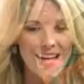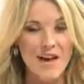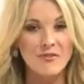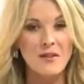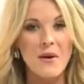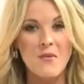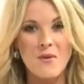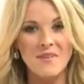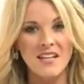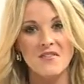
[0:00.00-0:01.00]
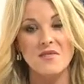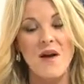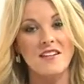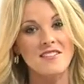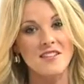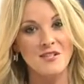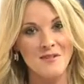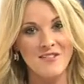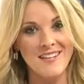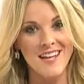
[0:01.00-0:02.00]
Everyway Woman gives back to the
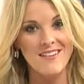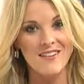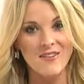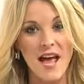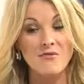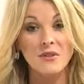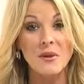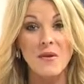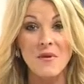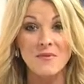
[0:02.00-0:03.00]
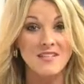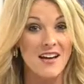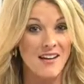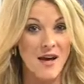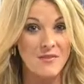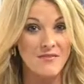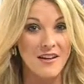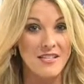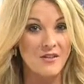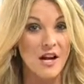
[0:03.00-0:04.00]
community. Go to everywaywoman.com to
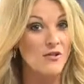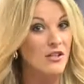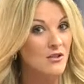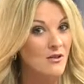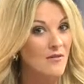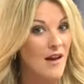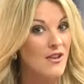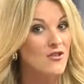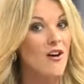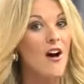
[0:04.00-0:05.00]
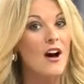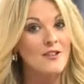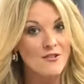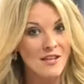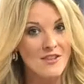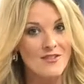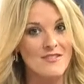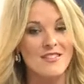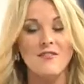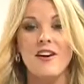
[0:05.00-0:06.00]
find out how you can match our
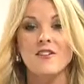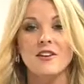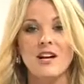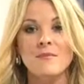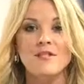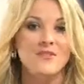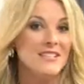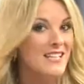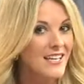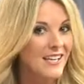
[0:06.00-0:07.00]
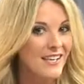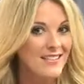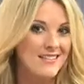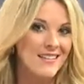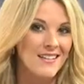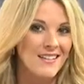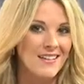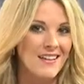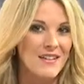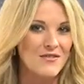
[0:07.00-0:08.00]
donations of undergarments for needy kids.
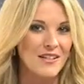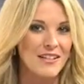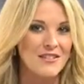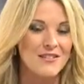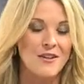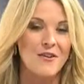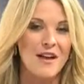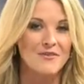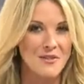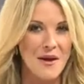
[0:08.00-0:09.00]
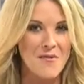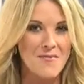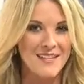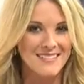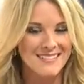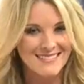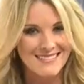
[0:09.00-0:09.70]
Thanks for getting to know Everyway Woman.